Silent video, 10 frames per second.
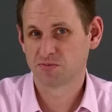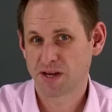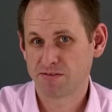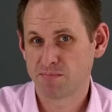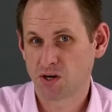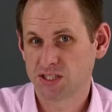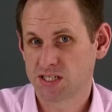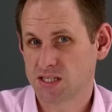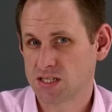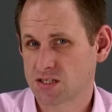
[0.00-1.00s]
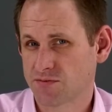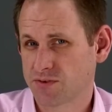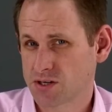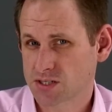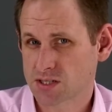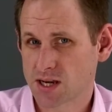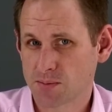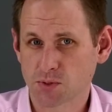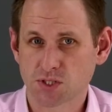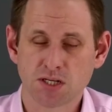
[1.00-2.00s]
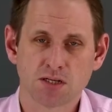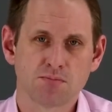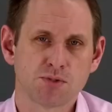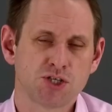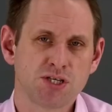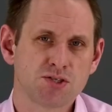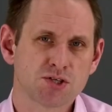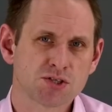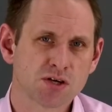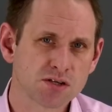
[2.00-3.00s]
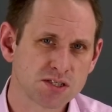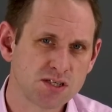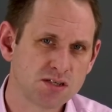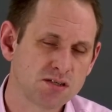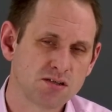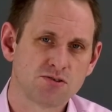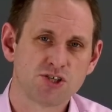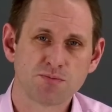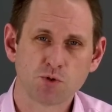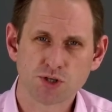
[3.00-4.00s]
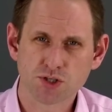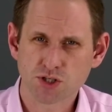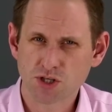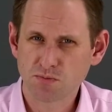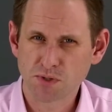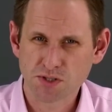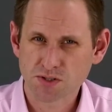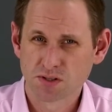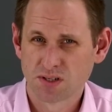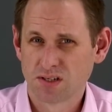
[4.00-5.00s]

Bear in mind that these first Apple Silicon machines are targeted at general consumers.